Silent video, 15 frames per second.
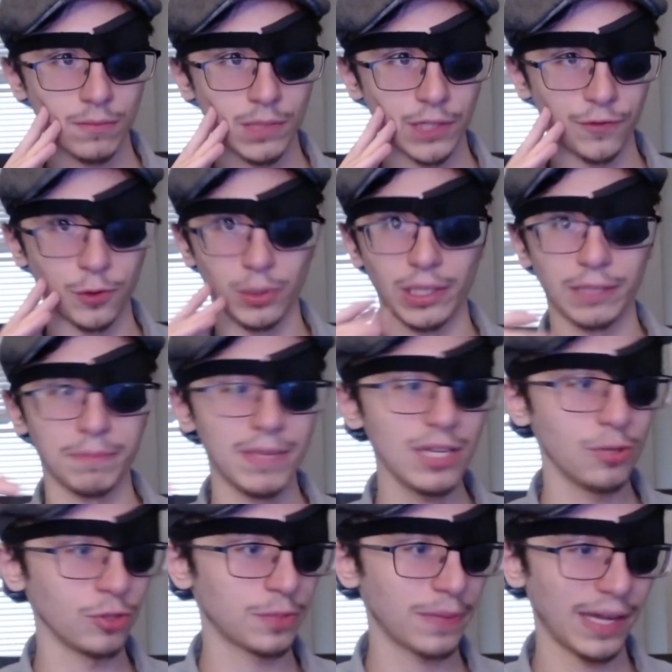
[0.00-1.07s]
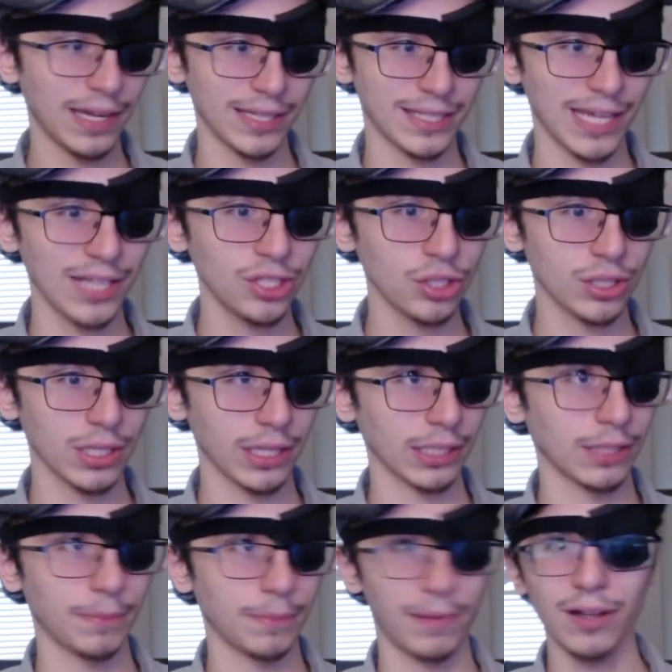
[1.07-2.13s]
If you're like me who's paying attention to like
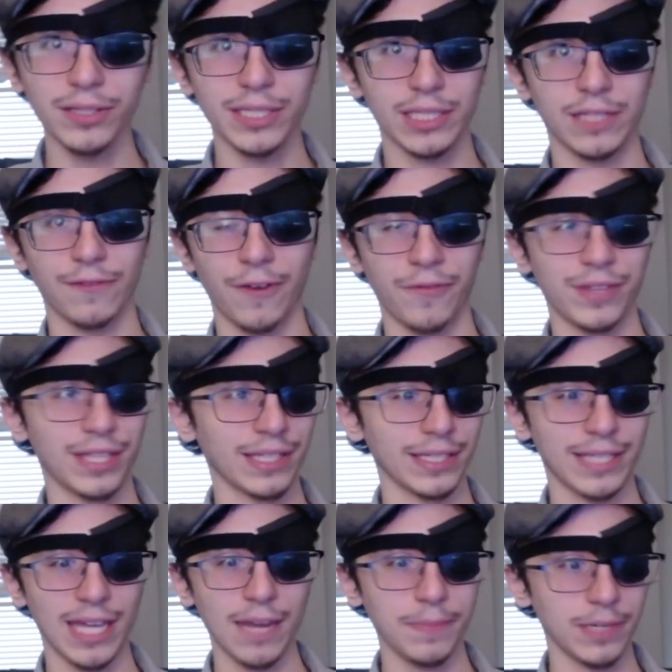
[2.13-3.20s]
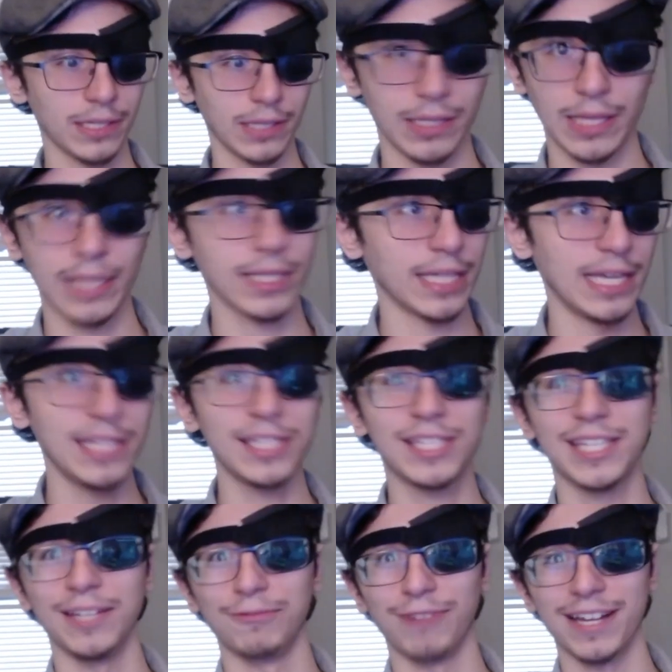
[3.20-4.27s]
the politics of everything that's happening, then that's
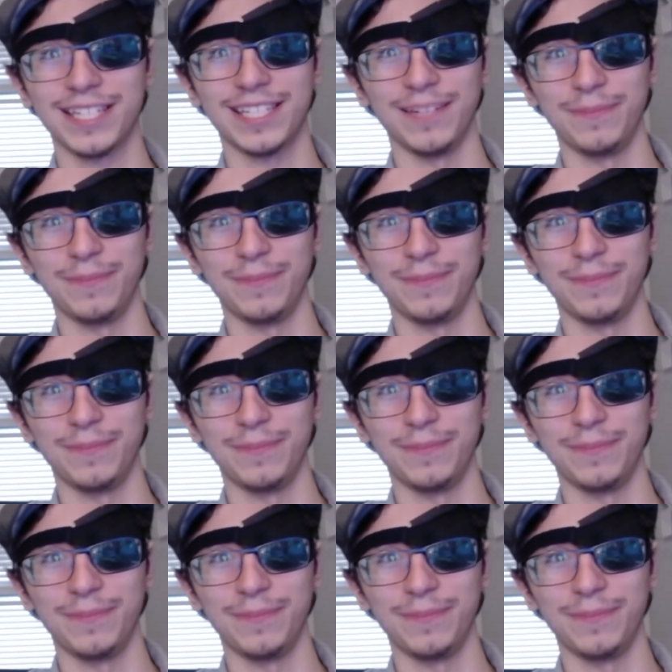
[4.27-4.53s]
instant rest in